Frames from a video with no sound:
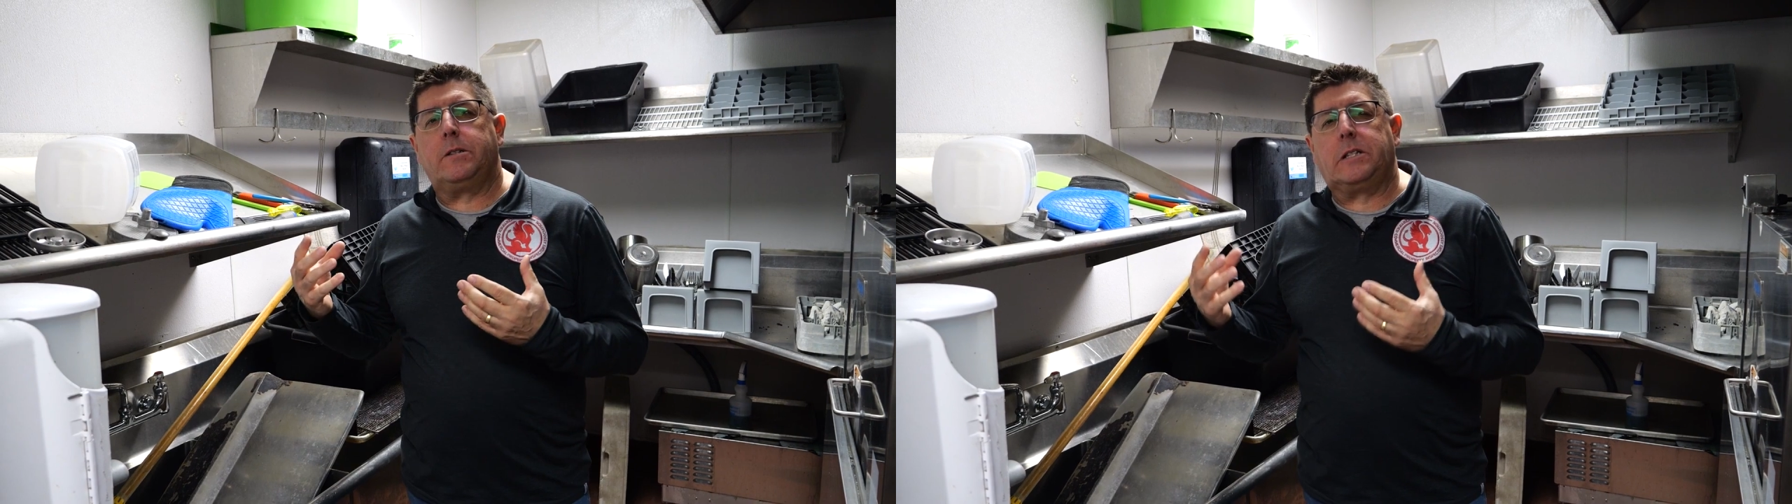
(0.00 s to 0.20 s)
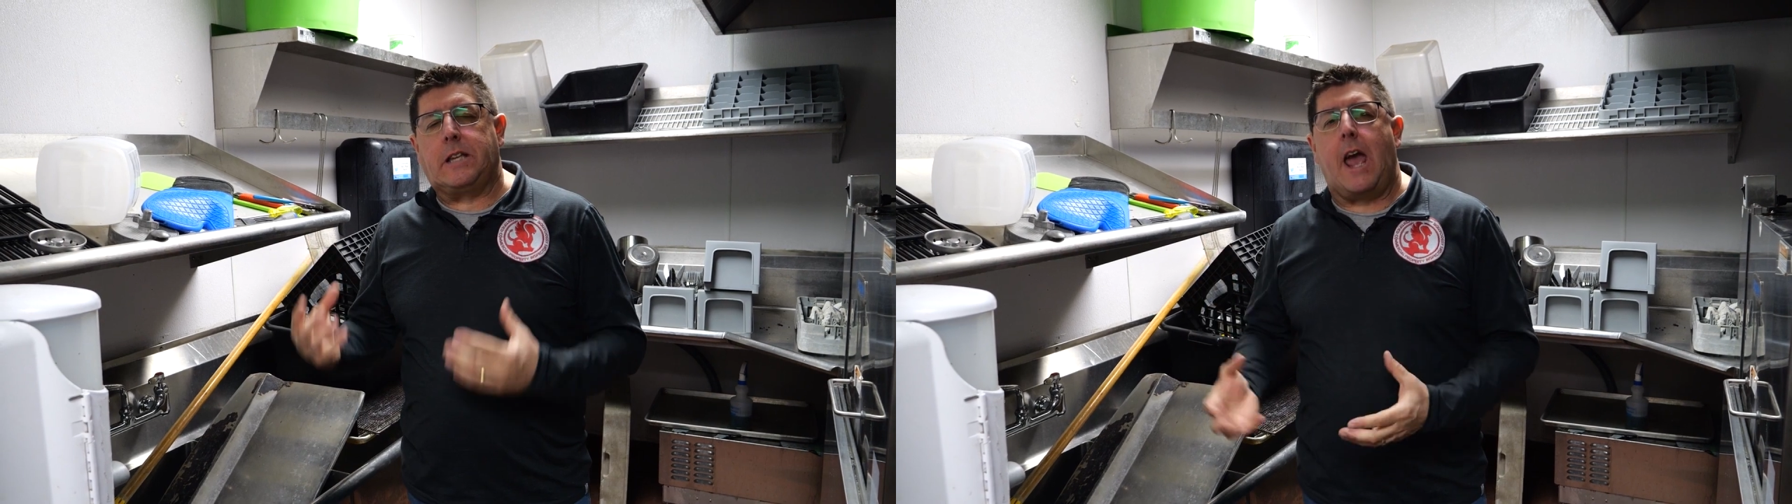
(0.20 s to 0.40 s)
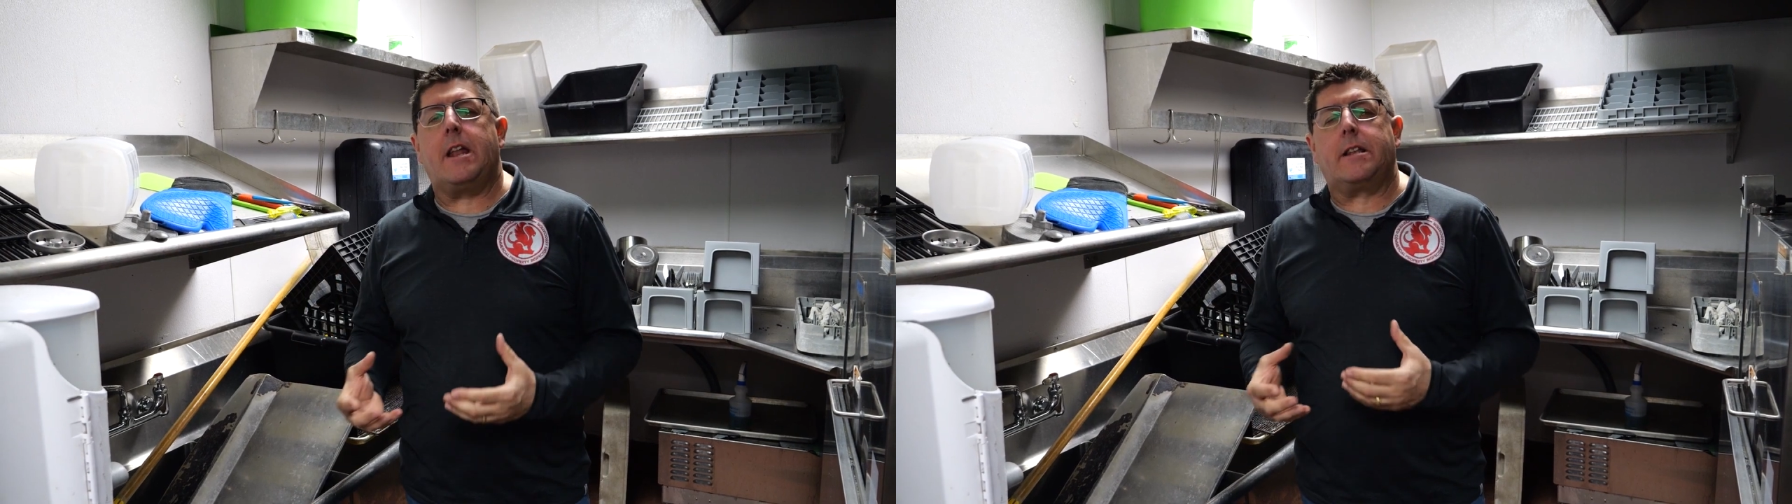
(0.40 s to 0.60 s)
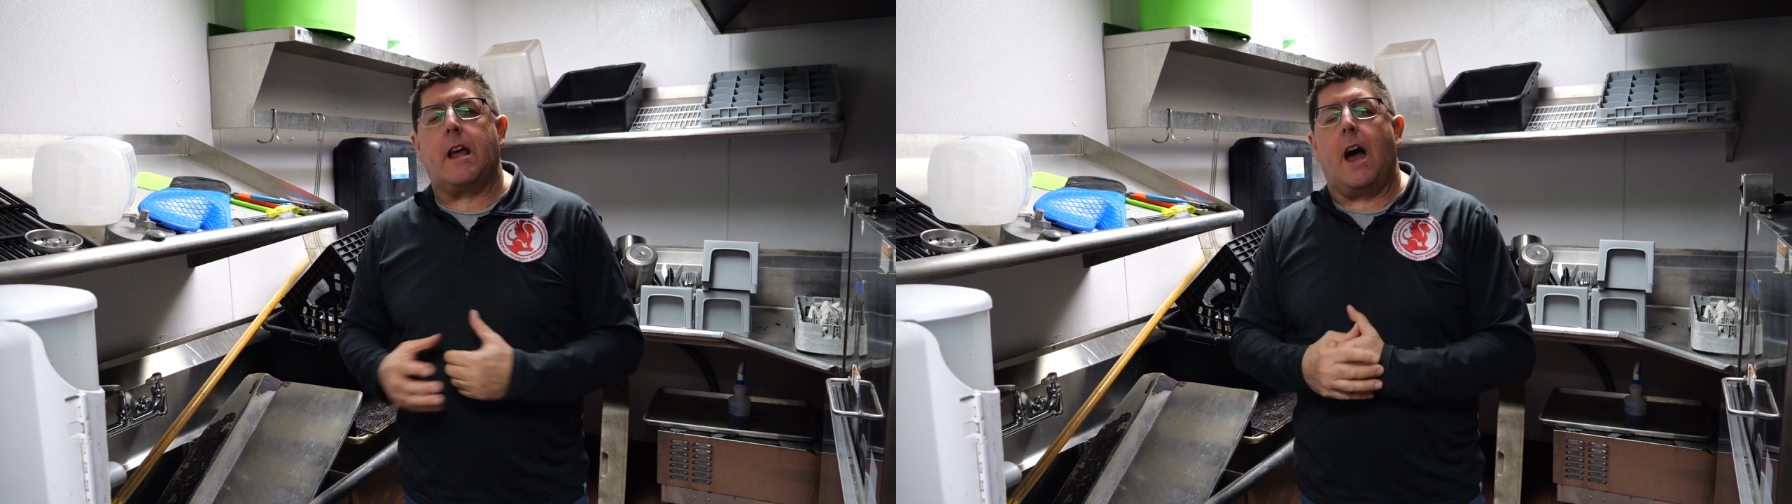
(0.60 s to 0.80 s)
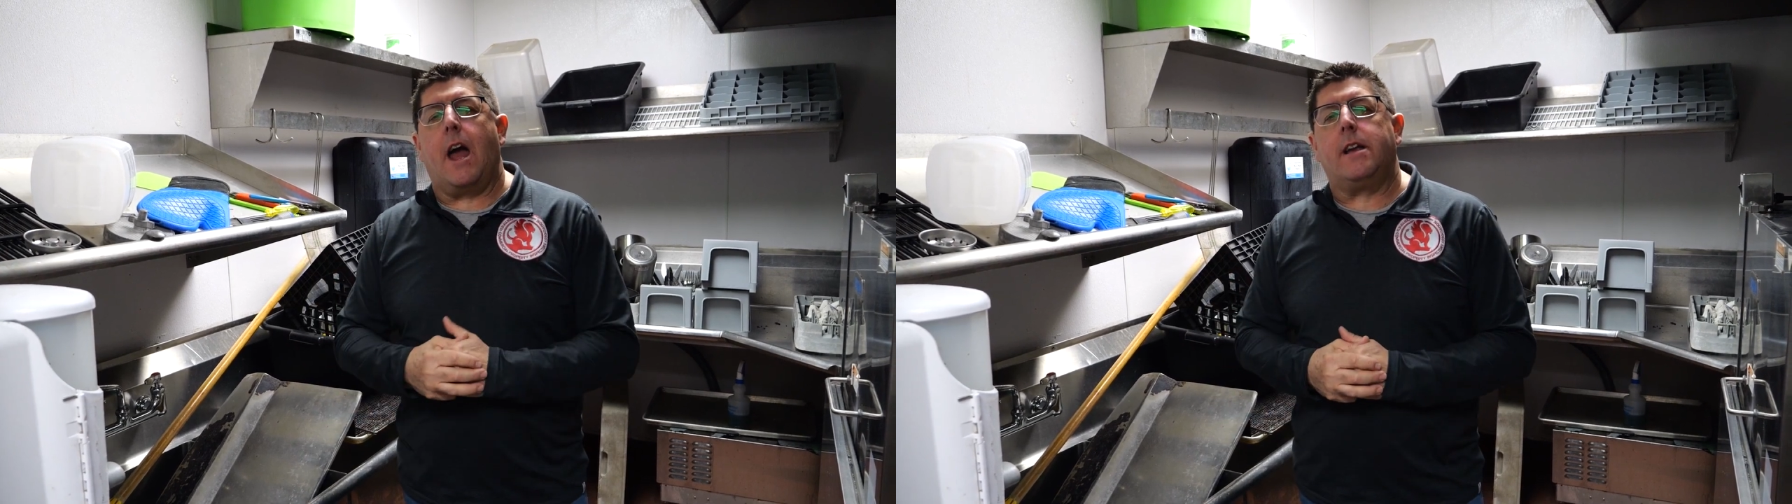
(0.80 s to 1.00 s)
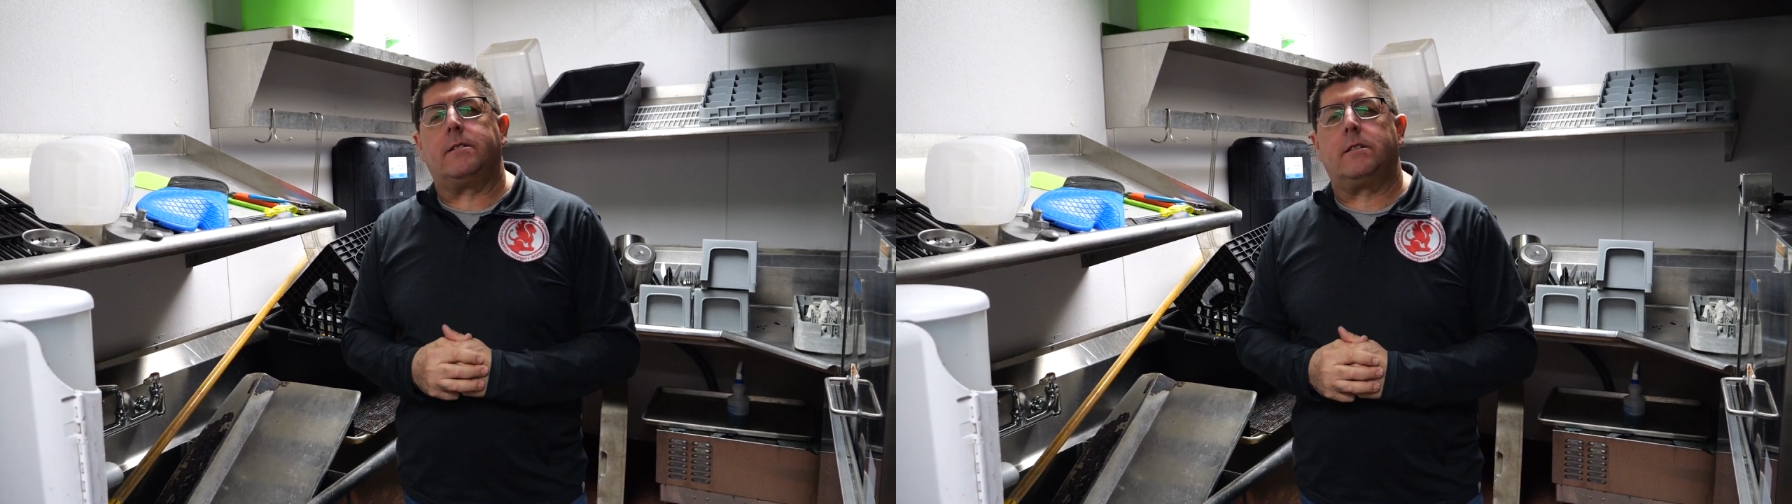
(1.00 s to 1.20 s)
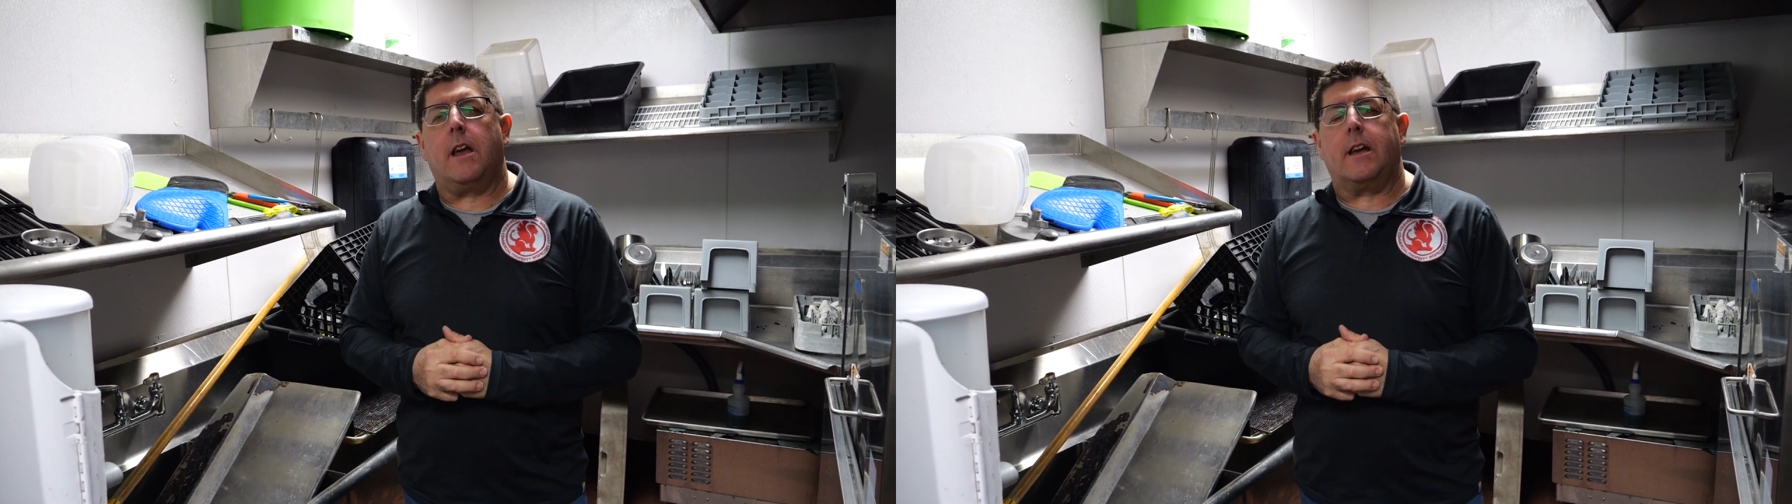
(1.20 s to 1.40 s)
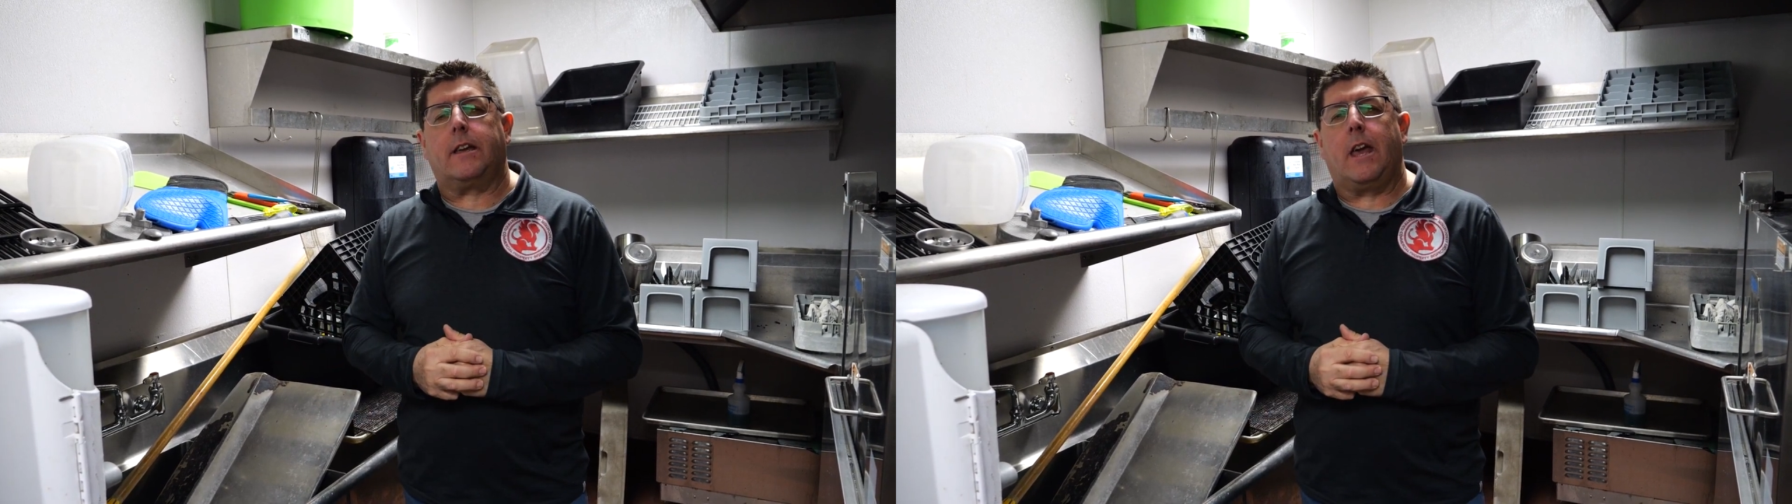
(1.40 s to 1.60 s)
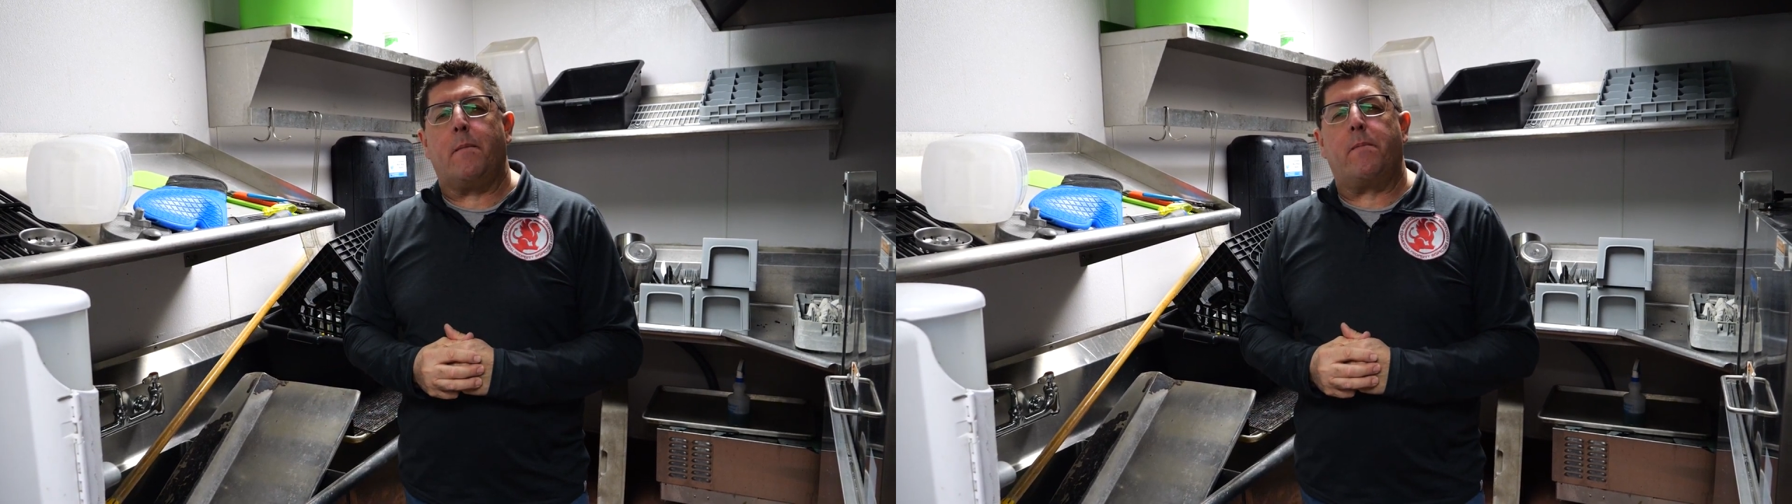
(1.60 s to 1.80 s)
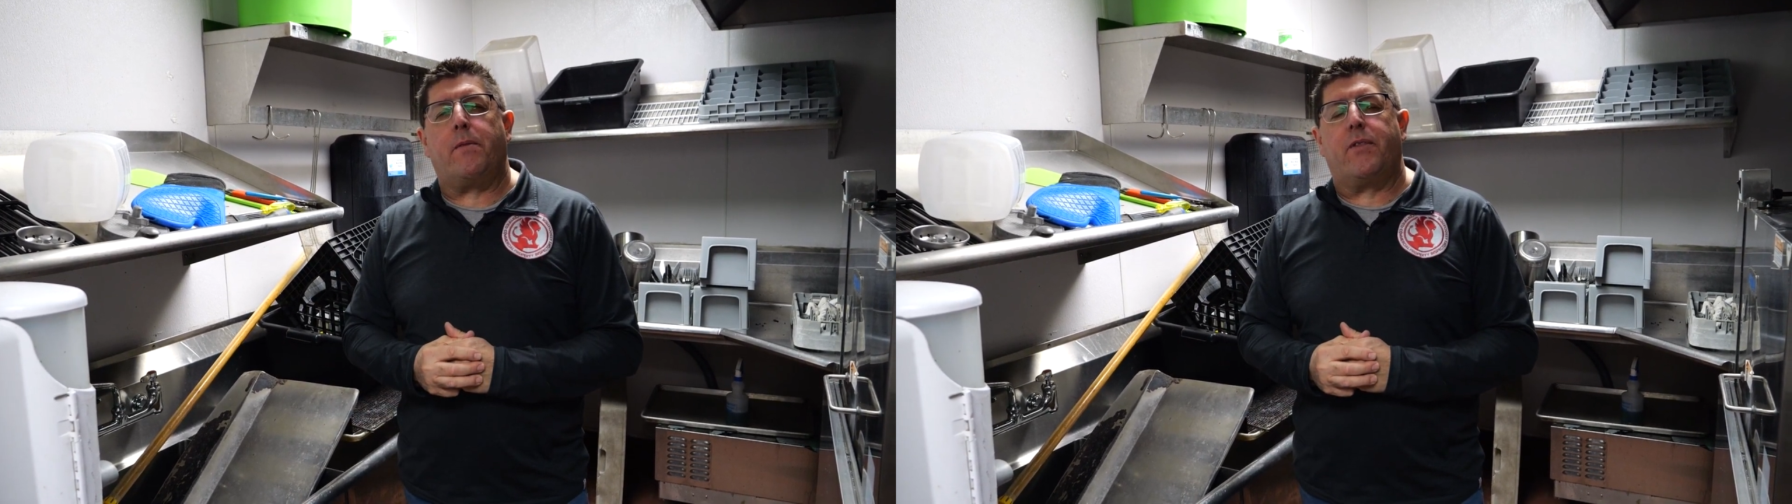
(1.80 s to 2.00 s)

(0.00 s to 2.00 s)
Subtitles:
sanitize and keep